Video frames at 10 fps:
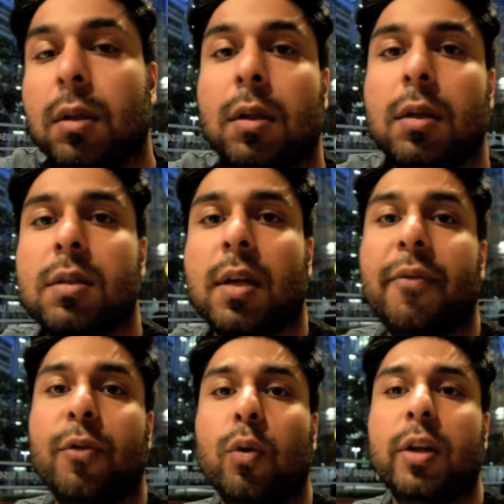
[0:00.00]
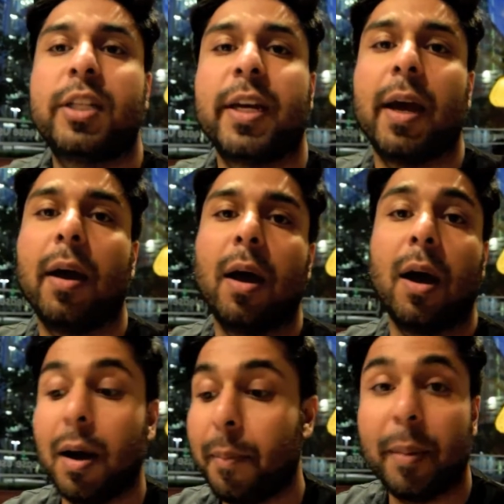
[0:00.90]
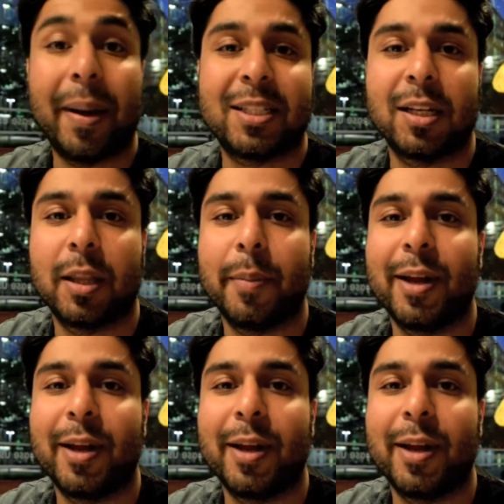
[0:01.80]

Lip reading: We haven't ordered yet. Let's look at the